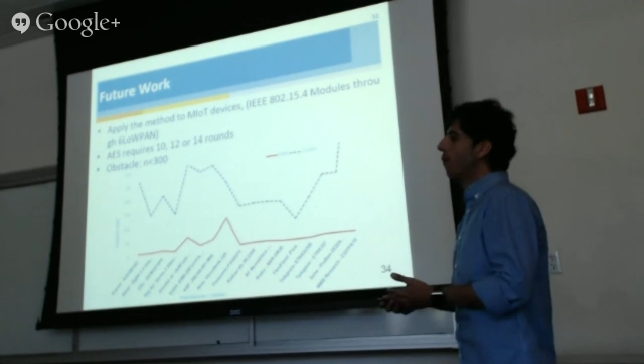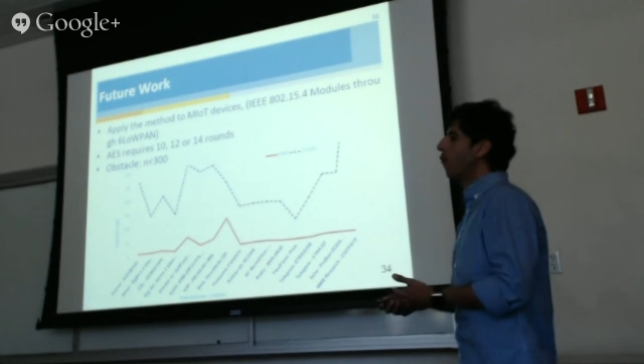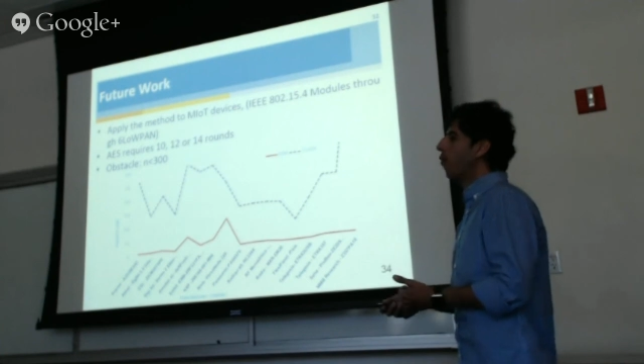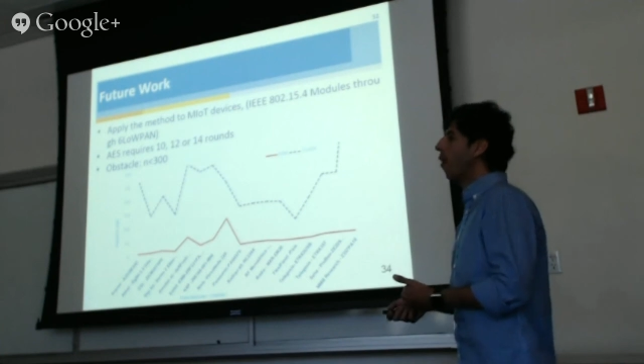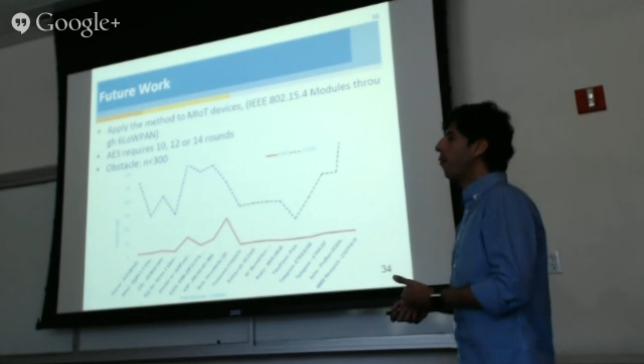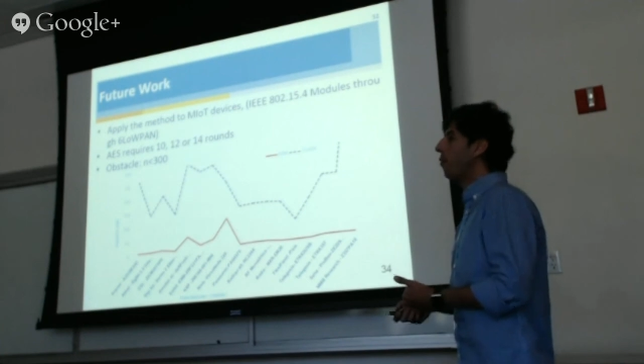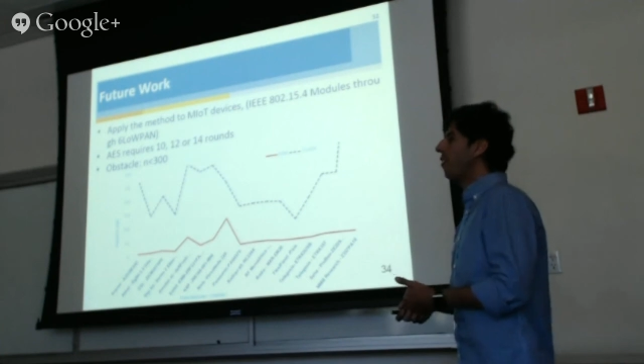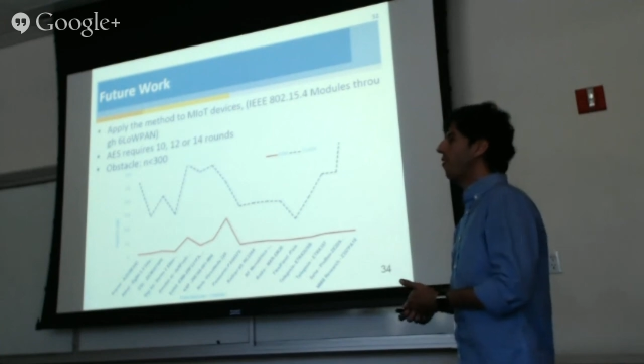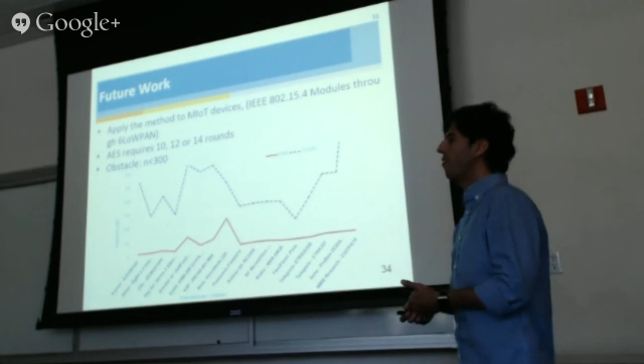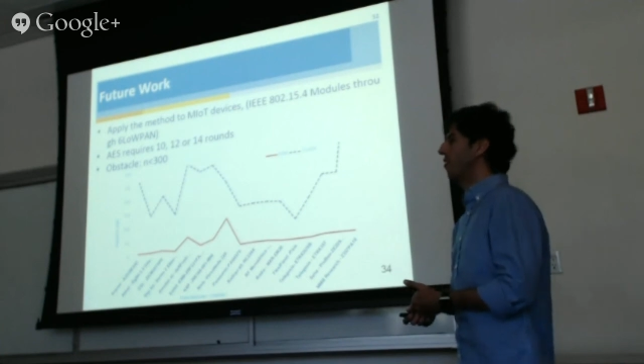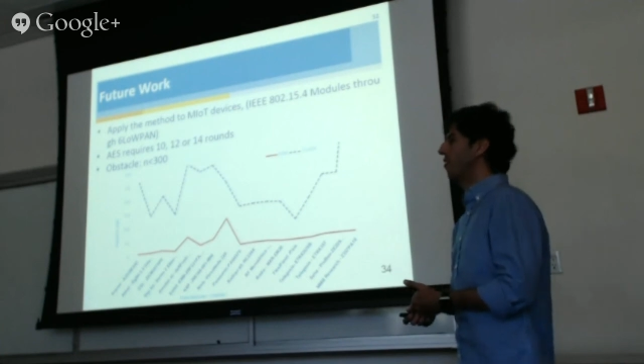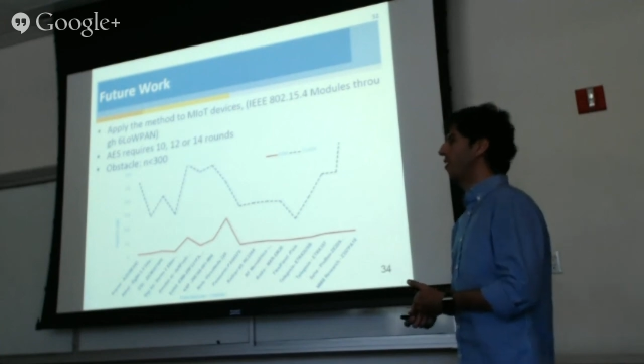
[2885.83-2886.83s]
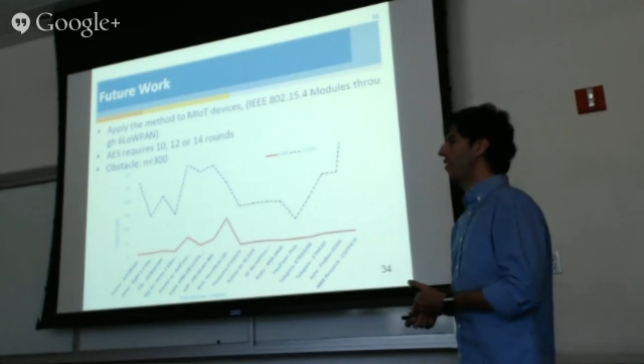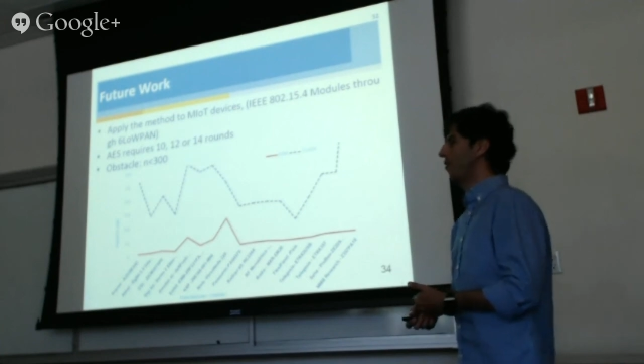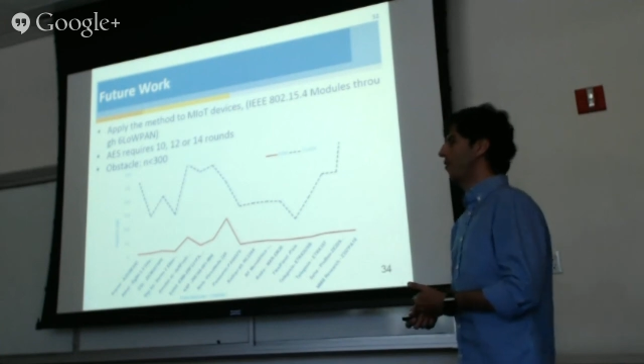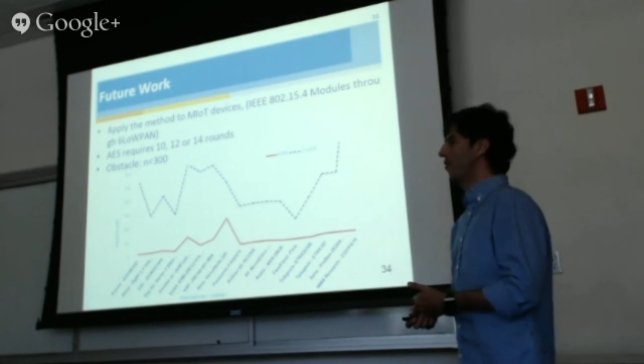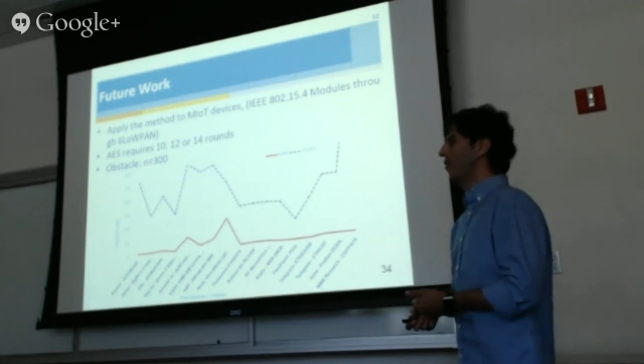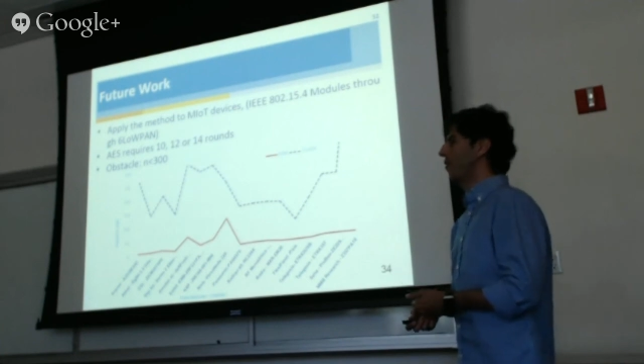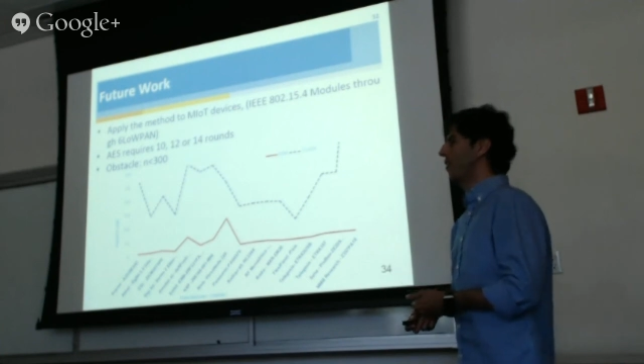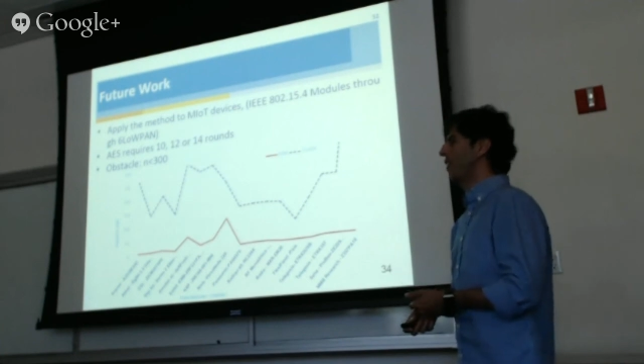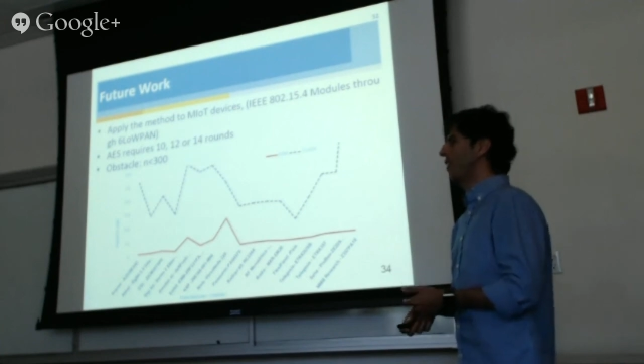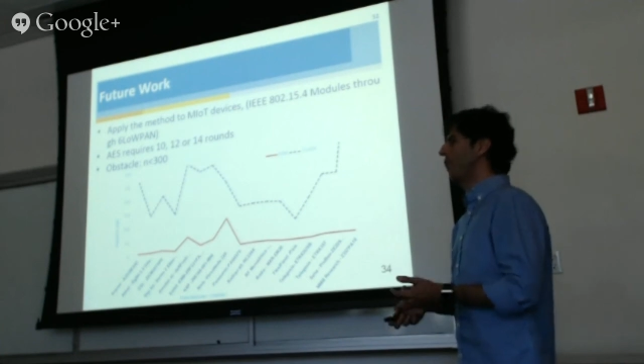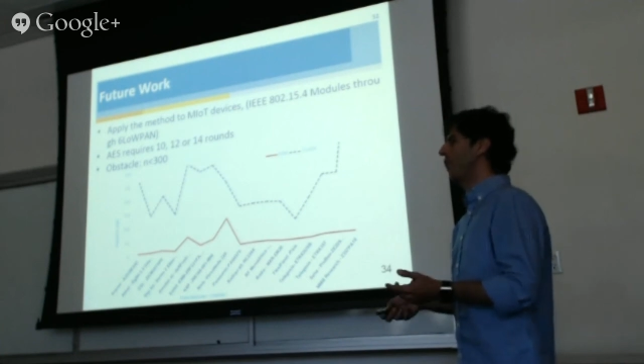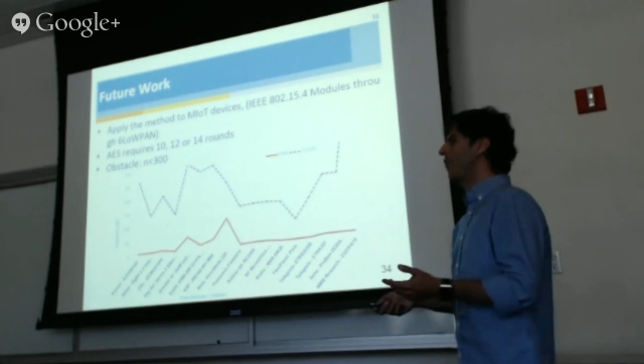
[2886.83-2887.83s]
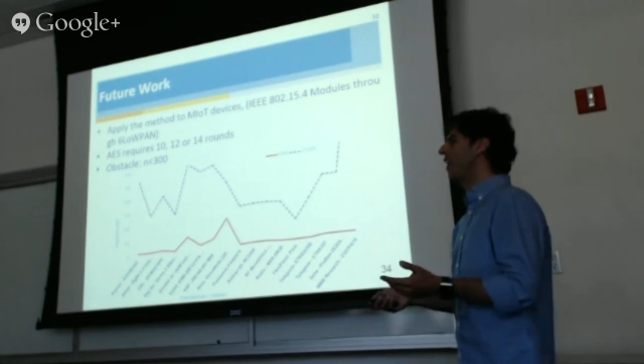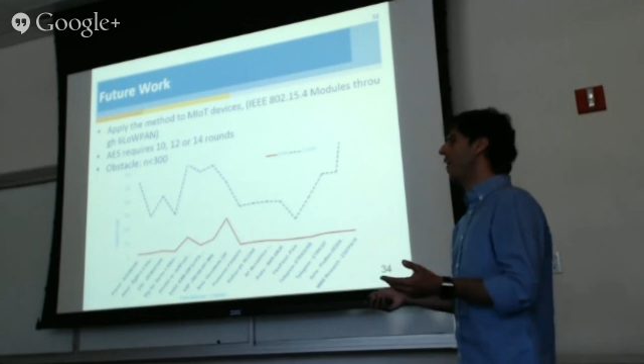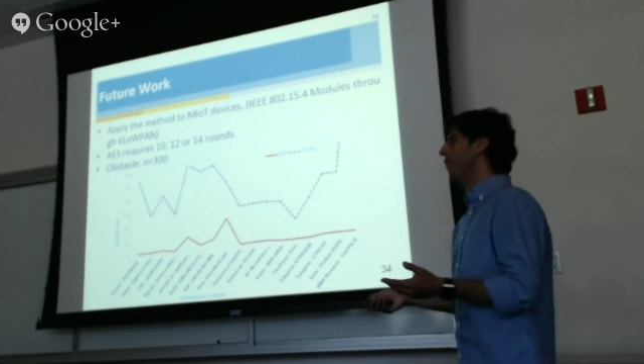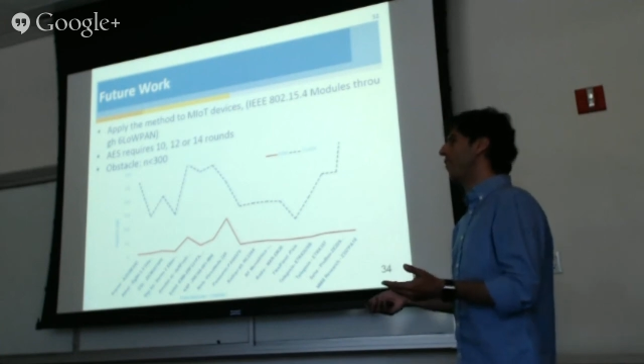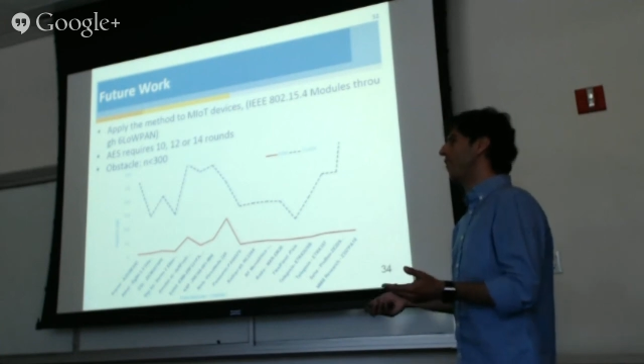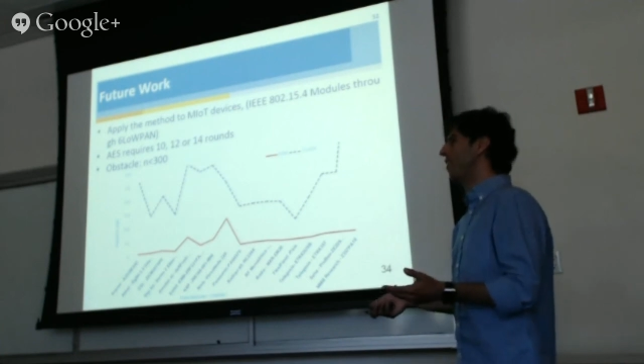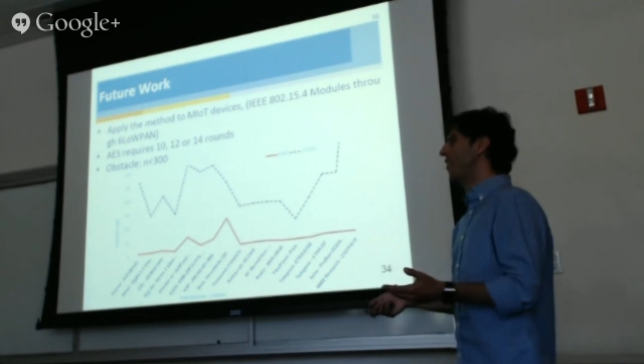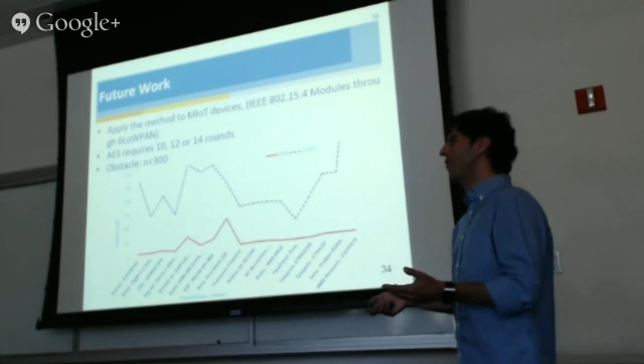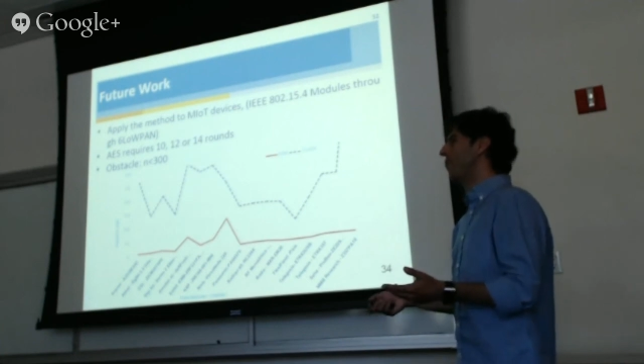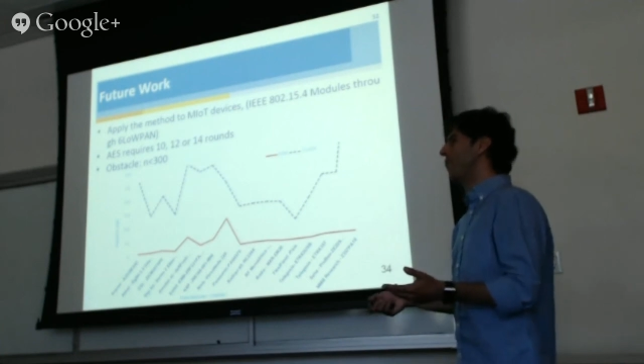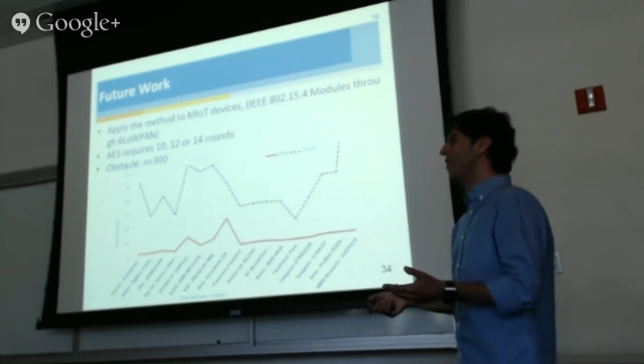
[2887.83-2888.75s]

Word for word: for our scenario. If we have like a